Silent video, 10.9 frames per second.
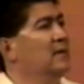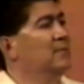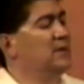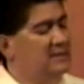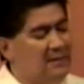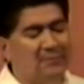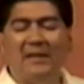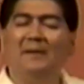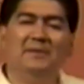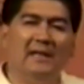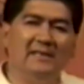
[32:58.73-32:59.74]
but
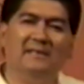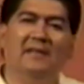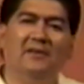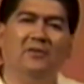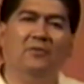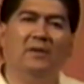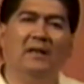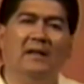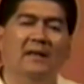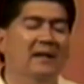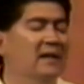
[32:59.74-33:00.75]
sometimes I just say, you know
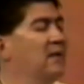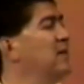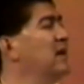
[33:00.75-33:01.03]
what? I'm